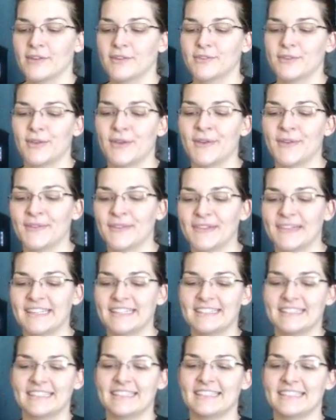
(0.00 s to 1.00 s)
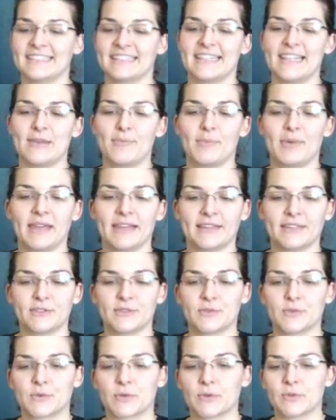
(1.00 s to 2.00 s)
So this is Knit Pick
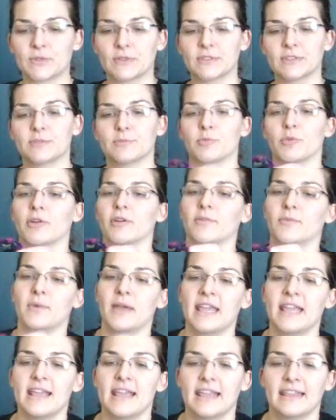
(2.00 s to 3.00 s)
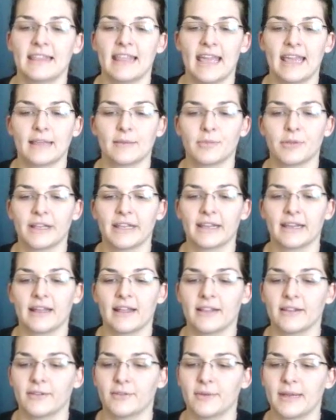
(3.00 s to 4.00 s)
Stroll Sport Weight in the eggplant
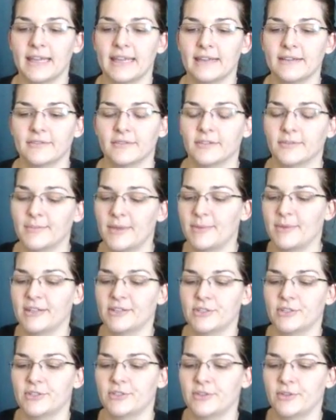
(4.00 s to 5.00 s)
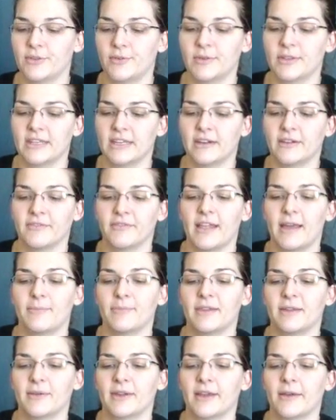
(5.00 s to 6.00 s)
colorway. Or oh, maybe I should show you on the ear flap.
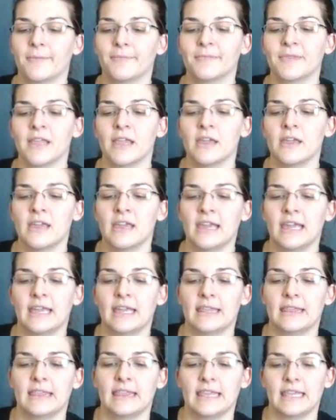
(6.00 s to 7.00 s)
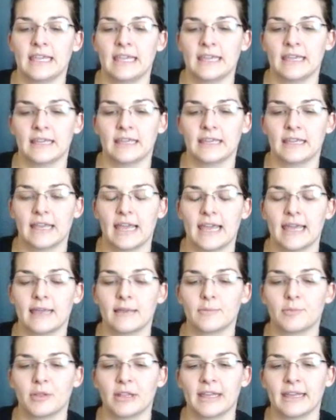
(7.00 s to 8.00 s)
There we go. In the
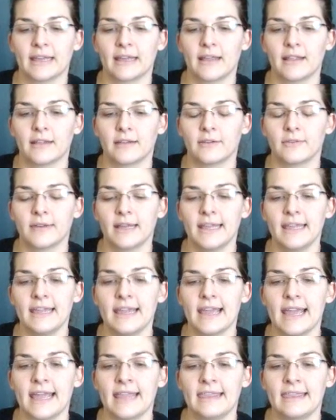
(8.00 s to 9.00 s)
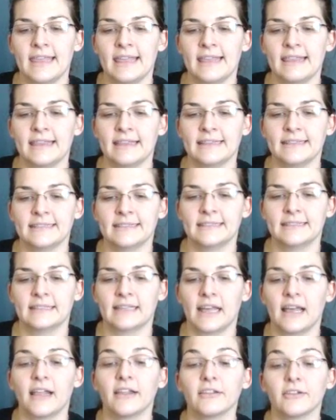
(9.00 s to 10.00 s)
eggplant colorway. And then this
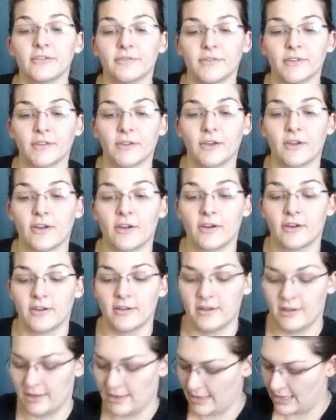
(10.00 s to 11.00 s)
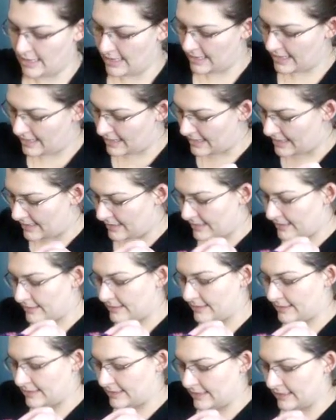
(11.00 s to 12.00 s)
colorful yarn
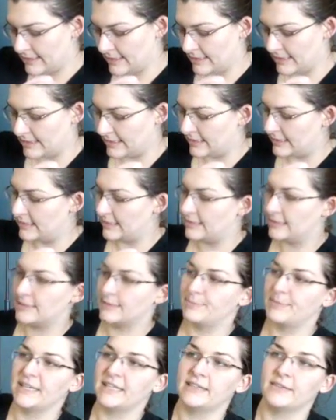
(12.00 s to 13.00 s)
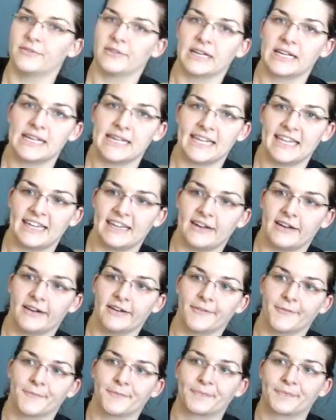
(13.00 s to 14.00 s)
is this bit right
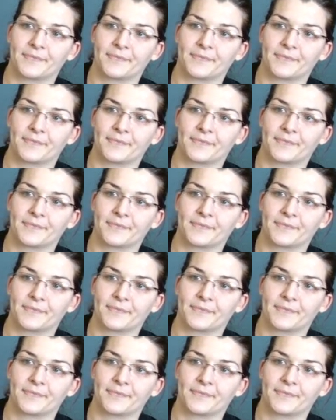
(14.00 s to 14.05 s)
here.